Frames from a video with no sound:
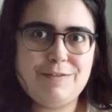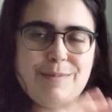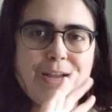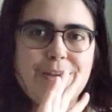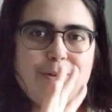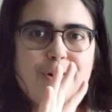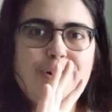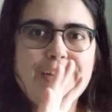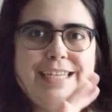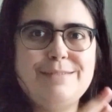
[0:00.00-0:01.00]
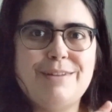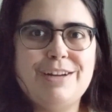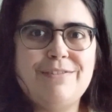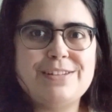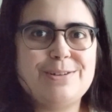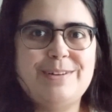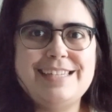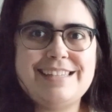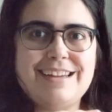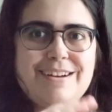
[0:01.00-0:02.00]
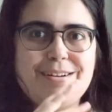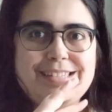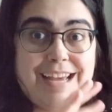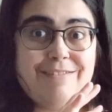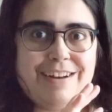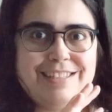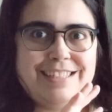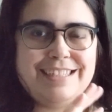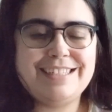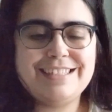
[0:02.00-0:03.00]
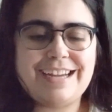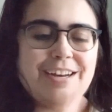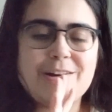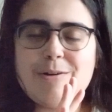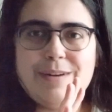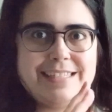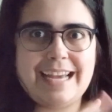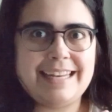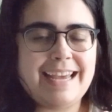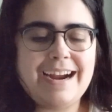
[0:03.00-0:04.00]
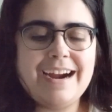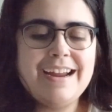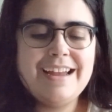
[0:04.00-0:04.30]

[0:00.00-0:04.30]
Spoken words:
My goal each month is always 10,000 stitches. I don't always get there.